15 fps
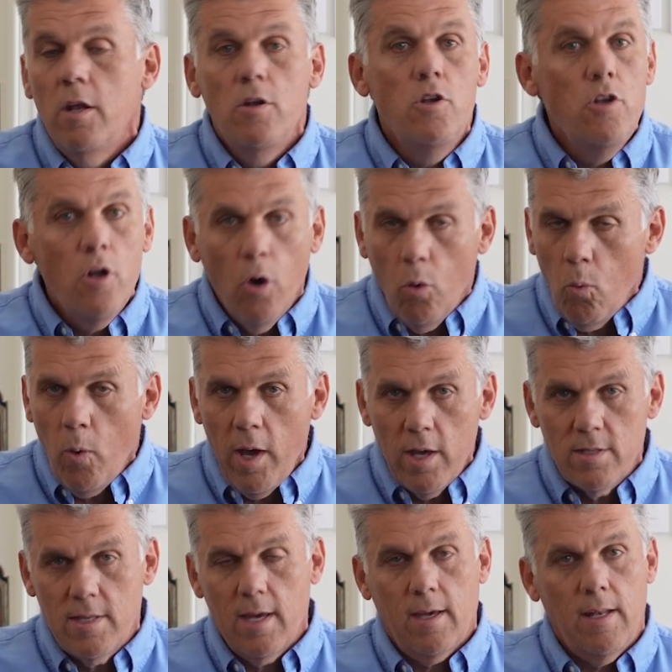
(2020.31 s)
No way
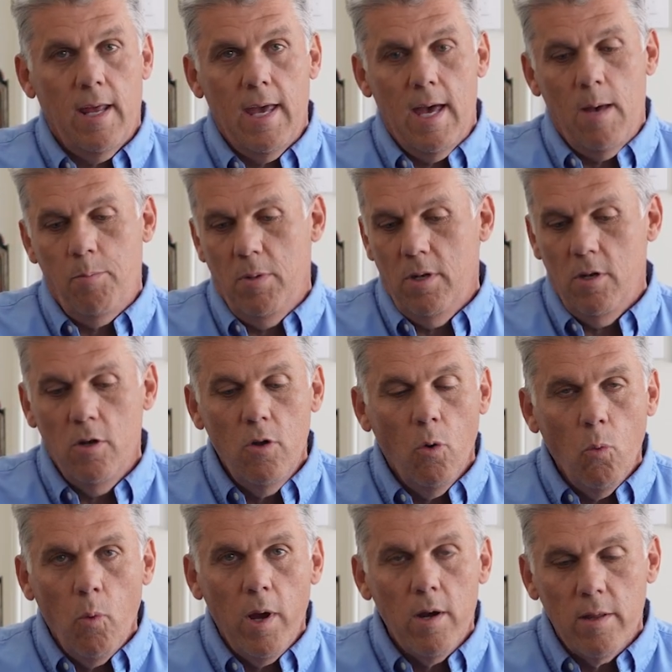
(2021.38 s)
is that going to happen.
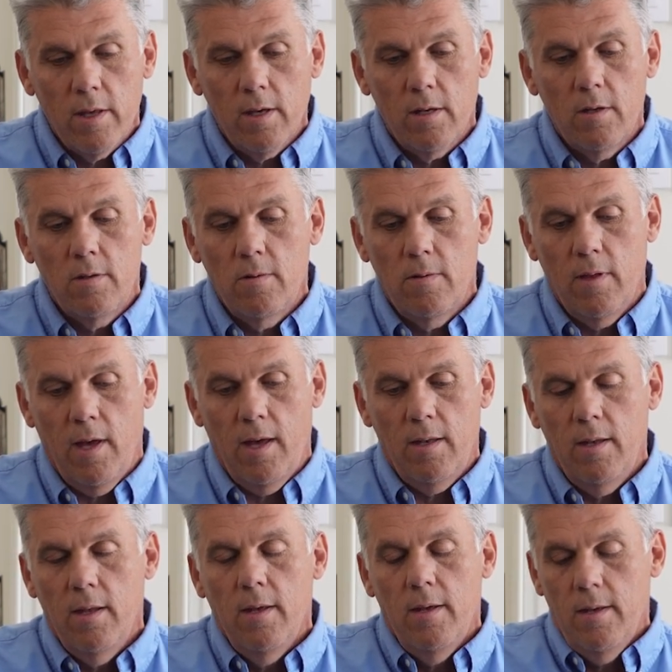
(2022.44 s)
No way are they going to do that.